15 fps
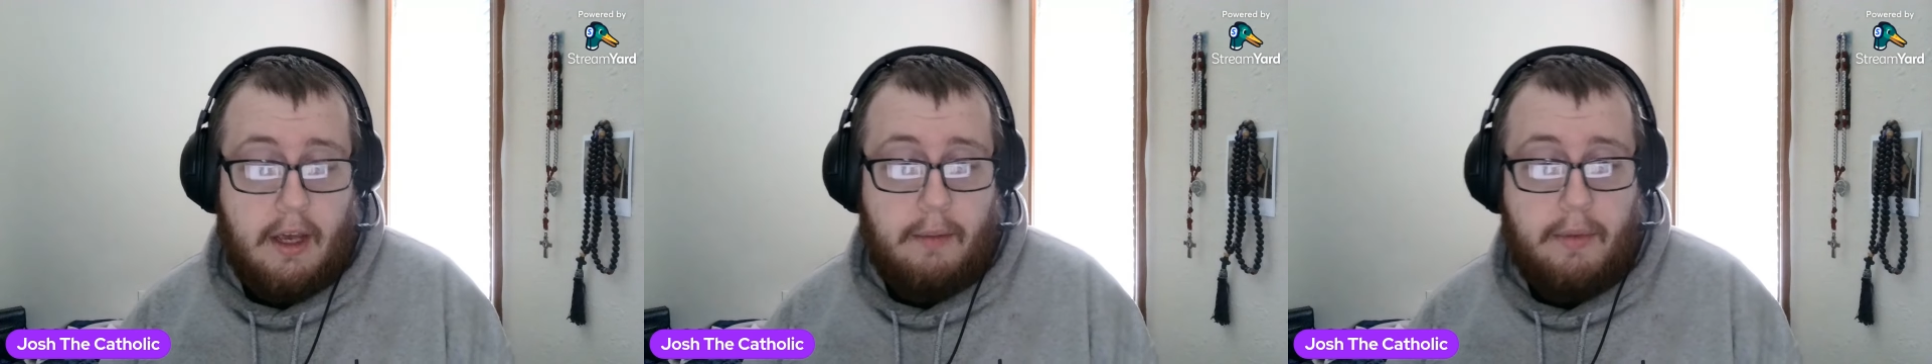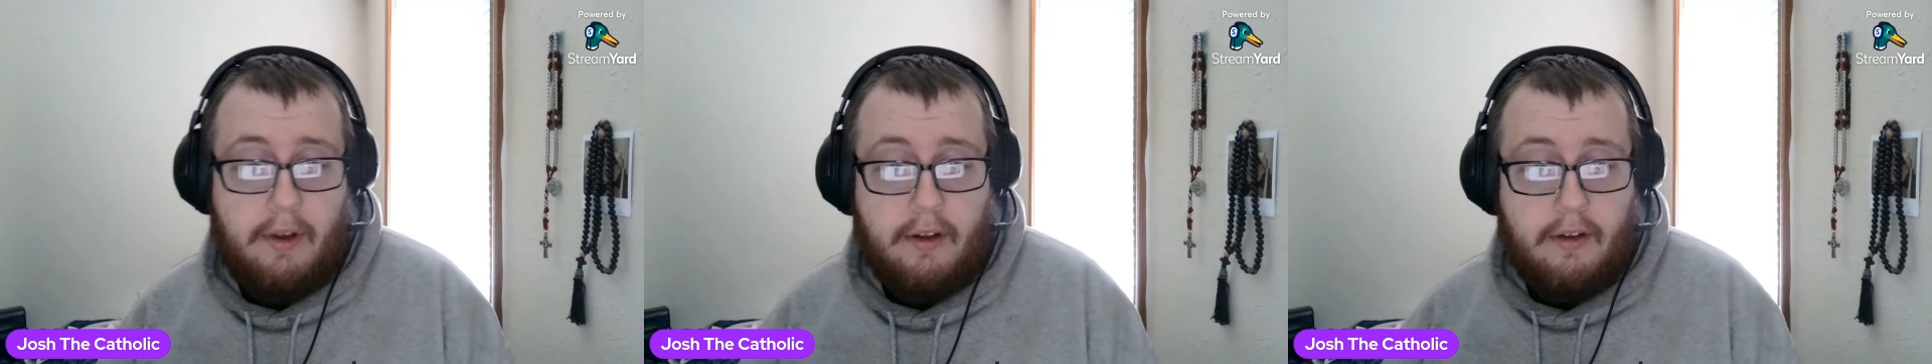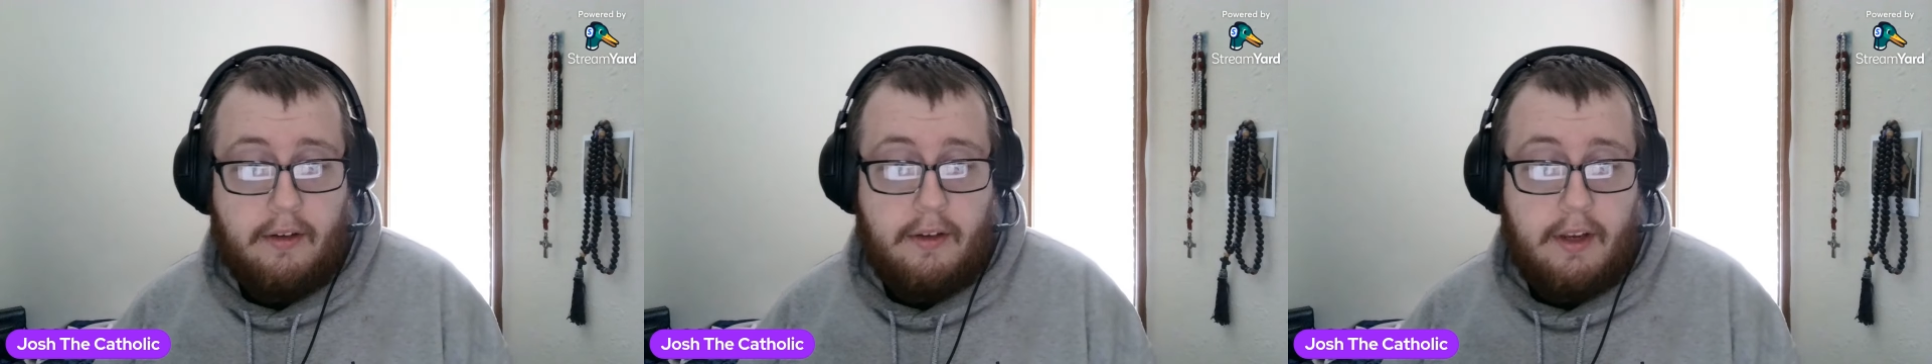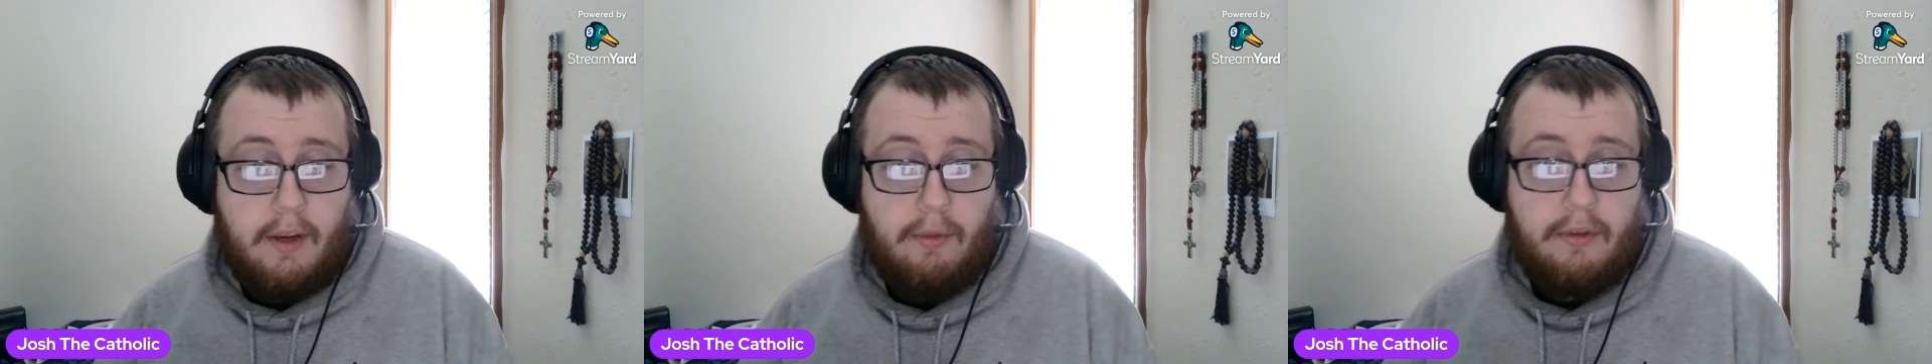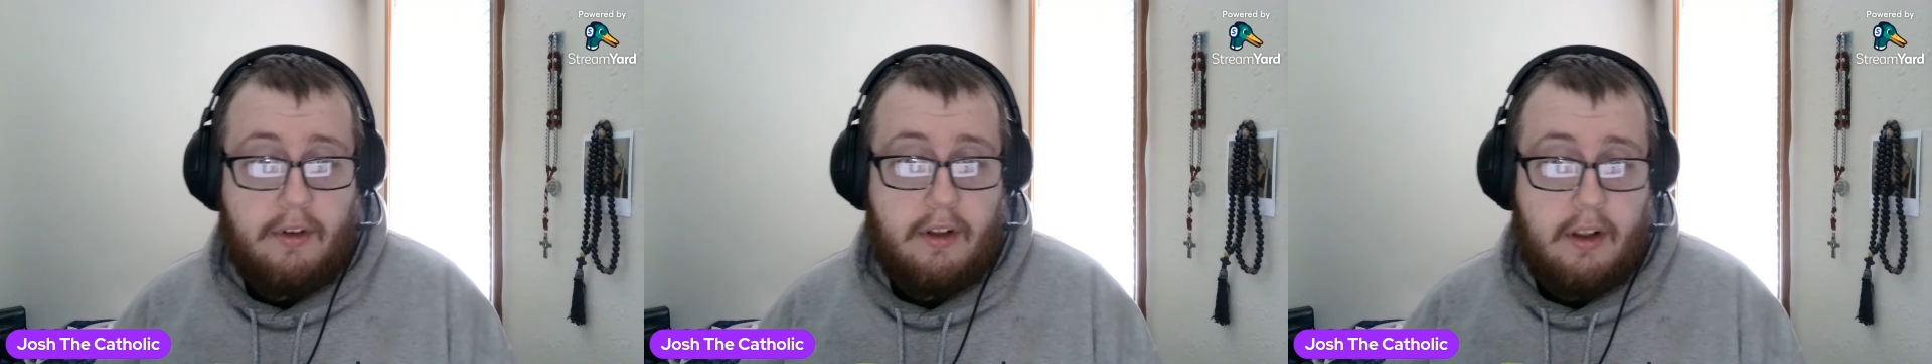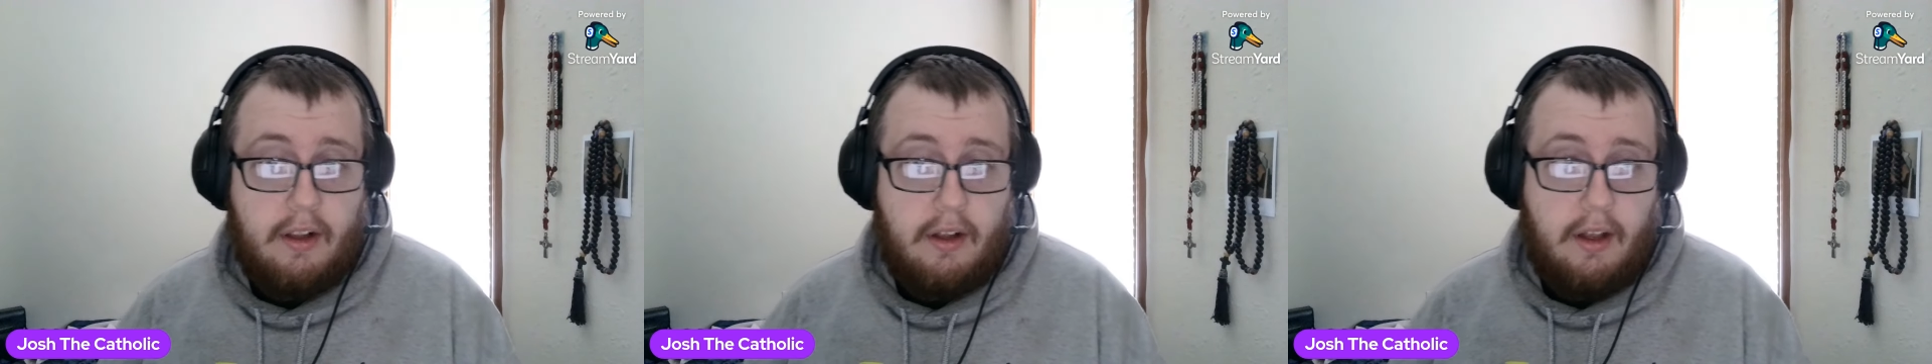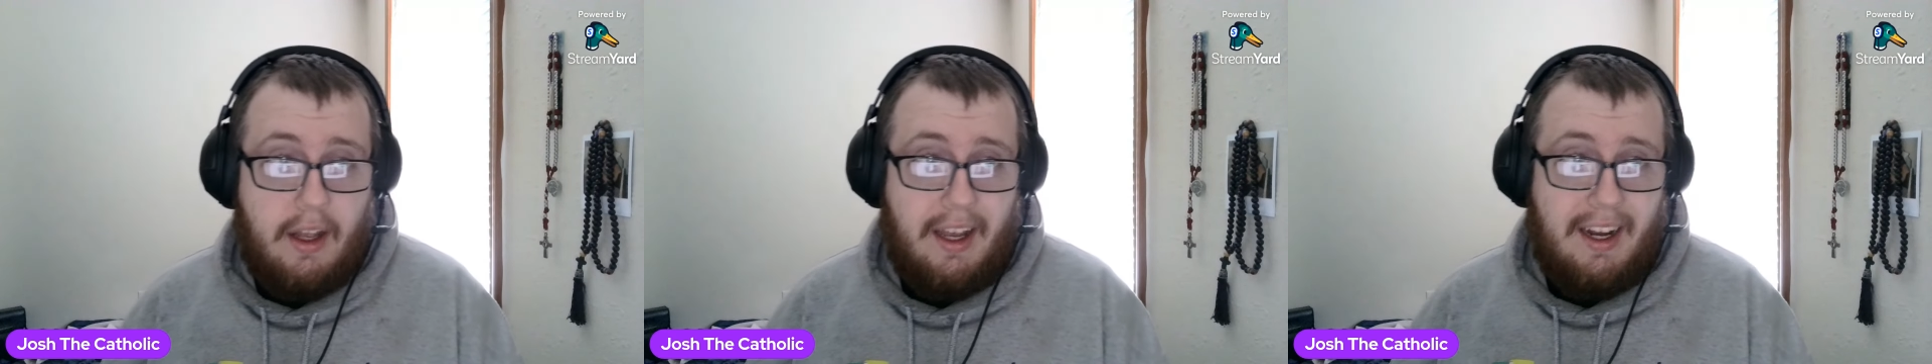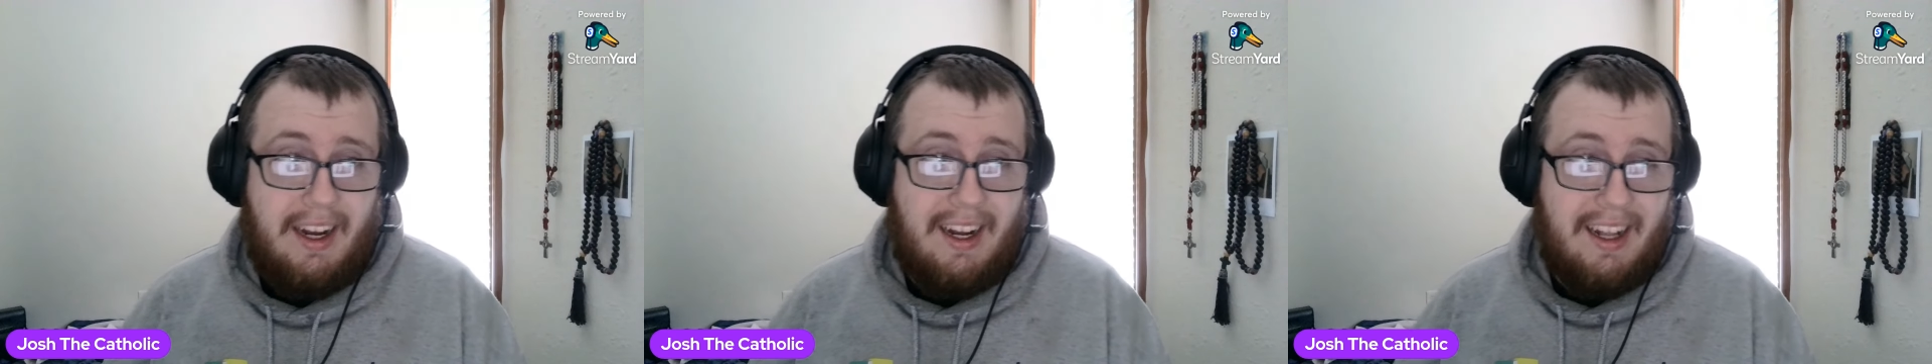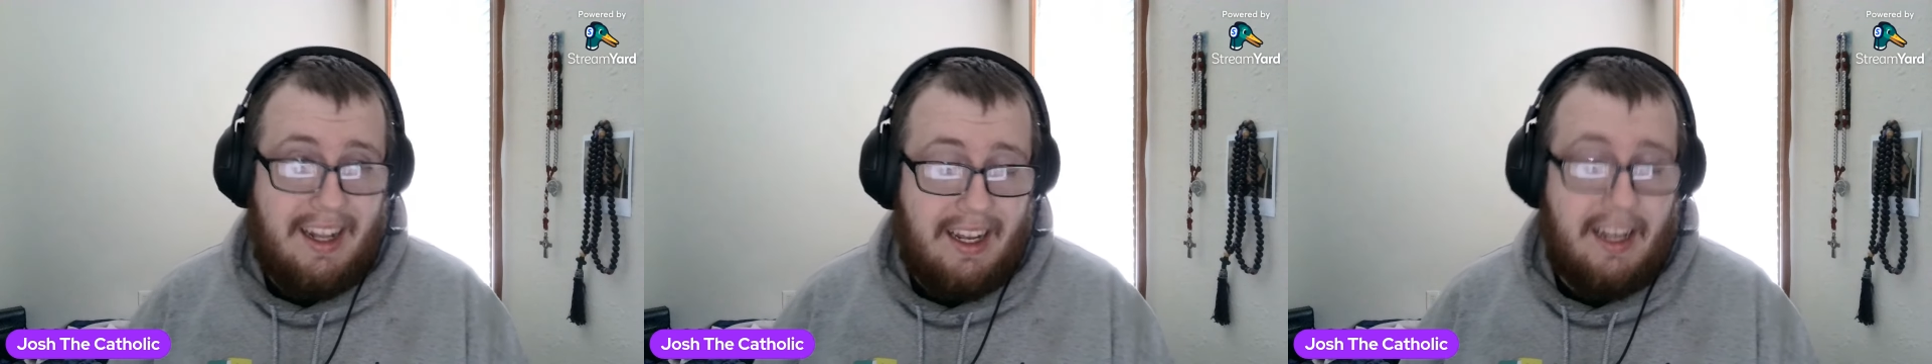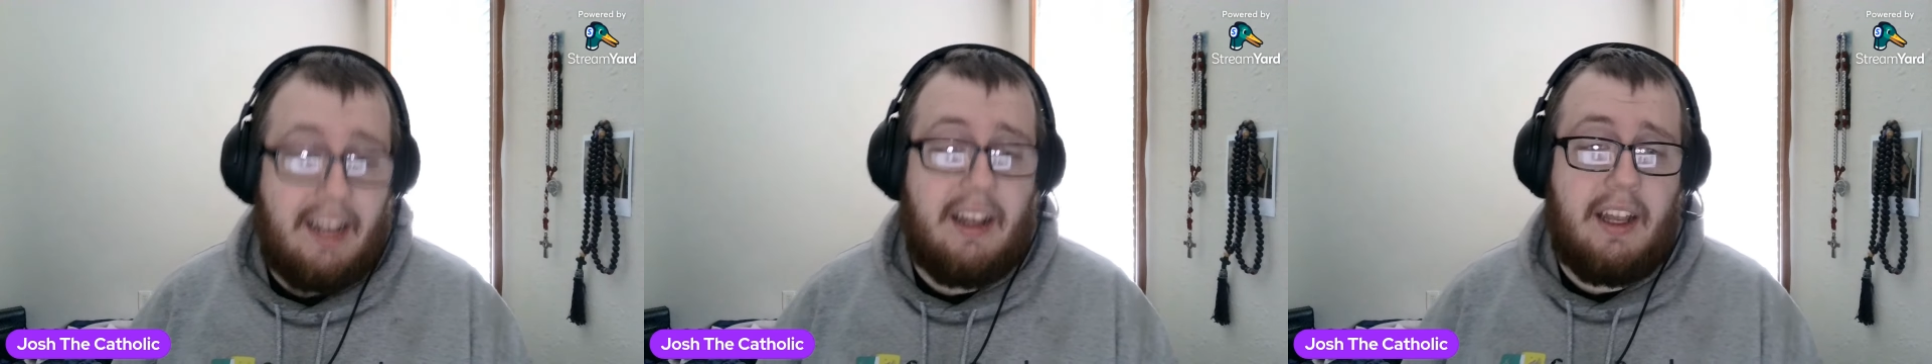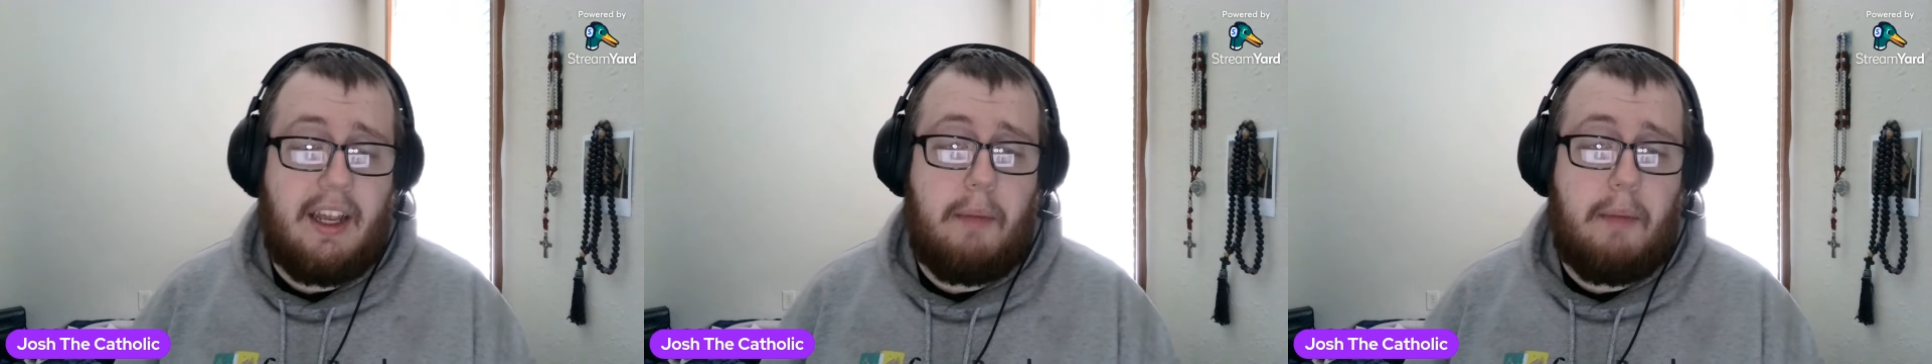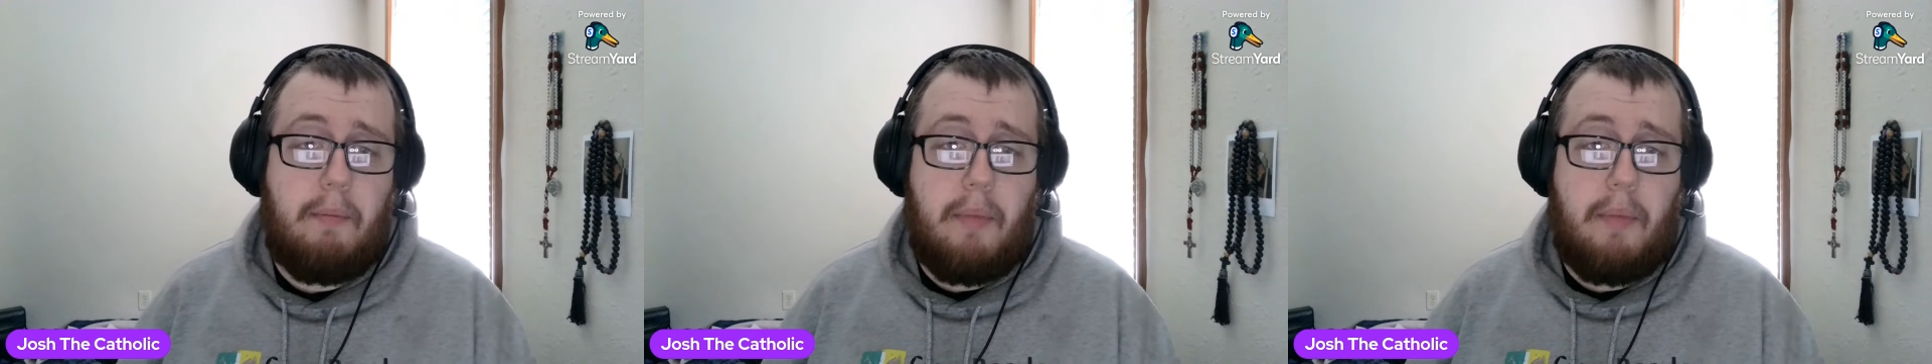because it was clearly a